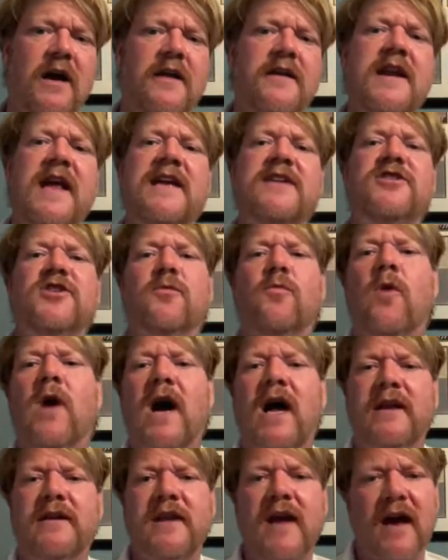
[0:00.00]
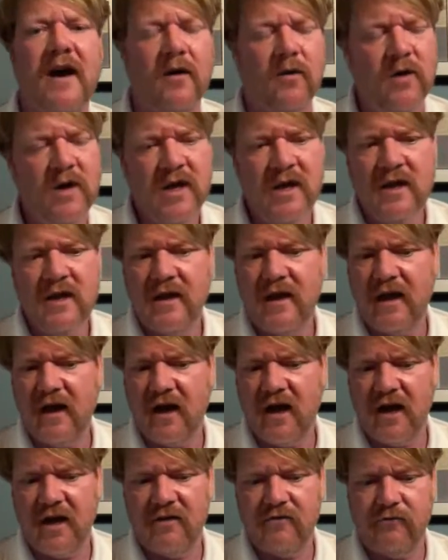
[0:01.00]
nationwide now,
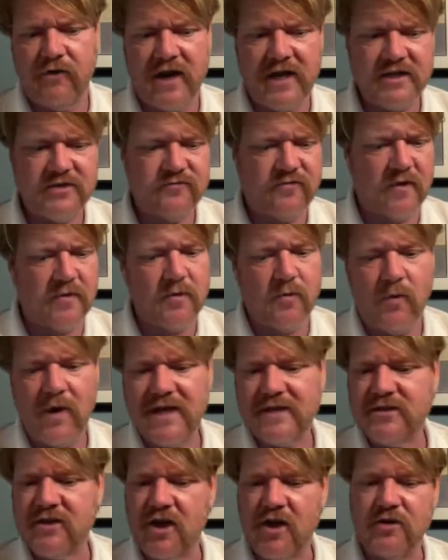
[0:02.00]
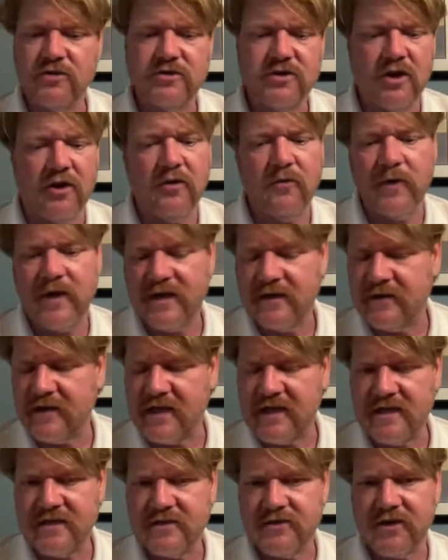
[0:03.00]
range from the West Coast all the way to
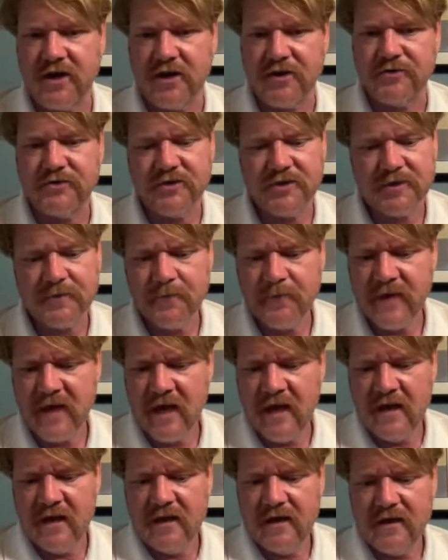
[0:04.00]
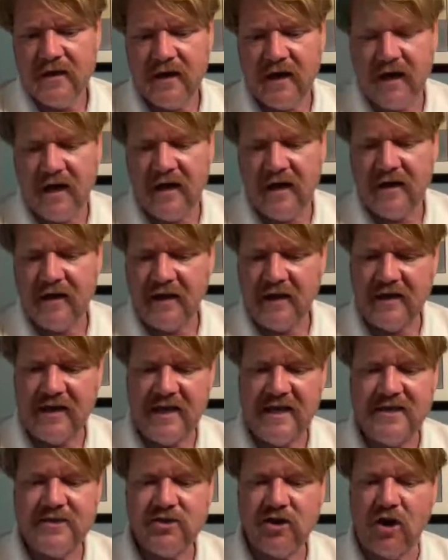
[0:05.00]
the East Coast. And
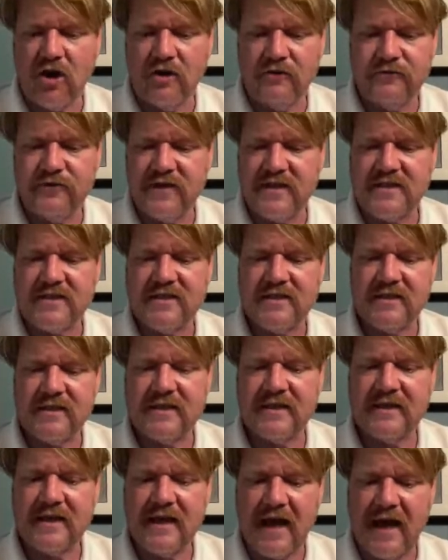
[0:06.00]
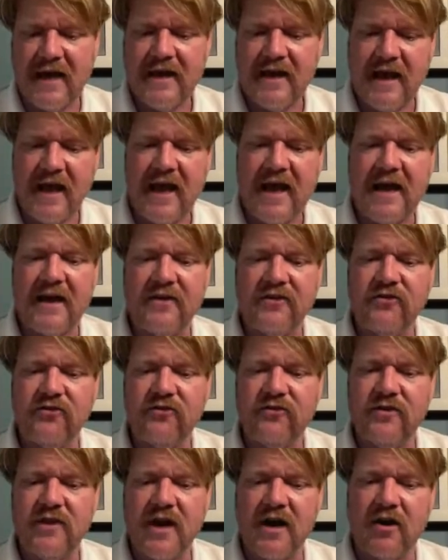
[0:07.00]
each office kind of has
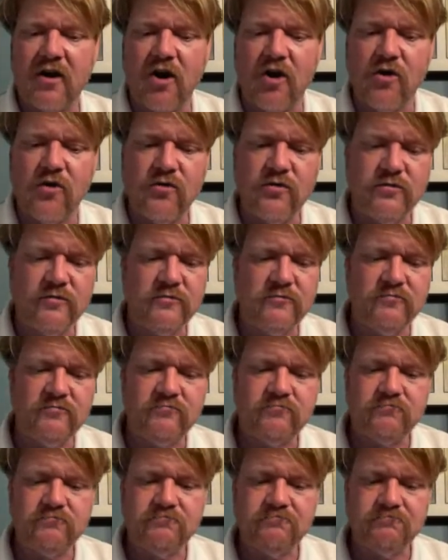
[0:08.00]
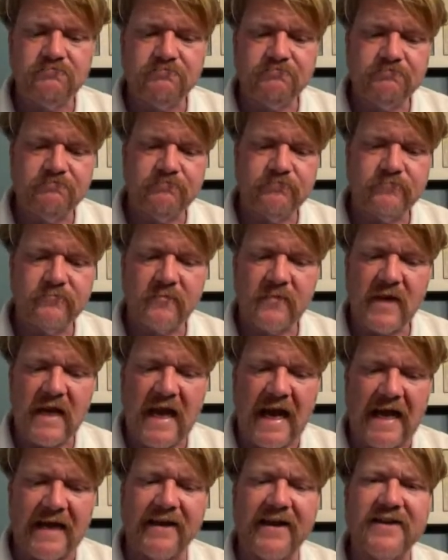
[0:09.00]
their own,
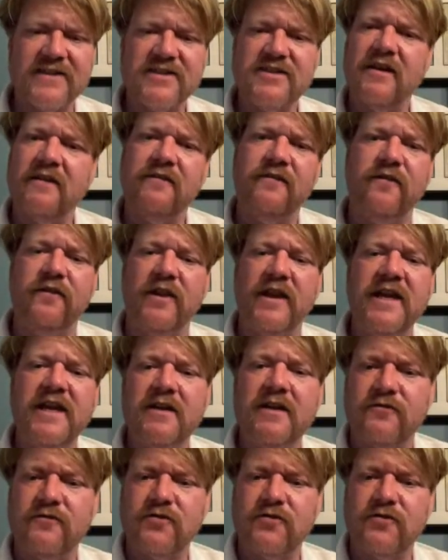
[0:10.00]
I guess, fleet of